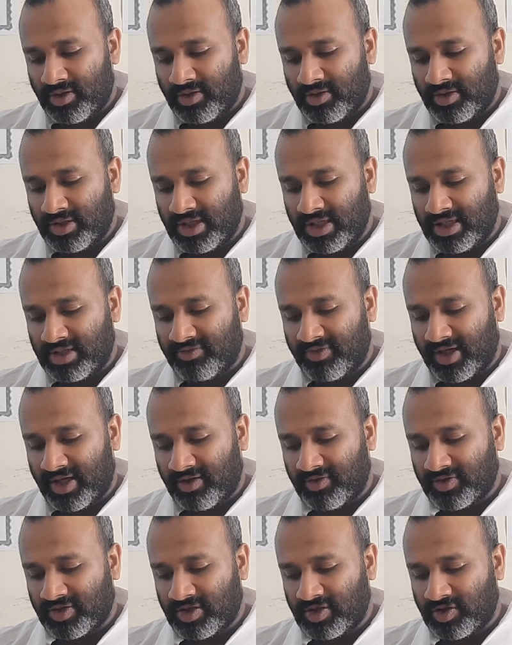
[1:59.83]
these
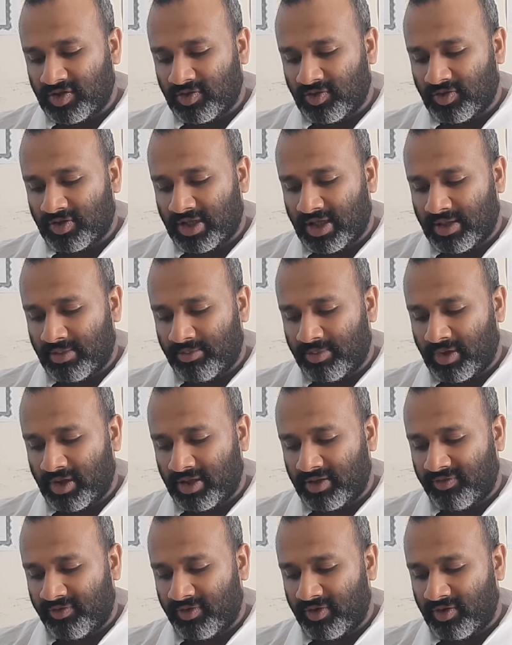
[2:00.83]
valves ensure that
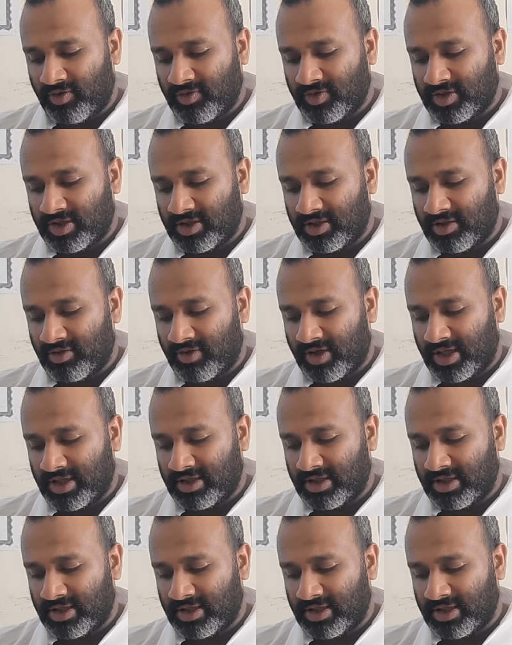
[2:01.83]
blood flows in the right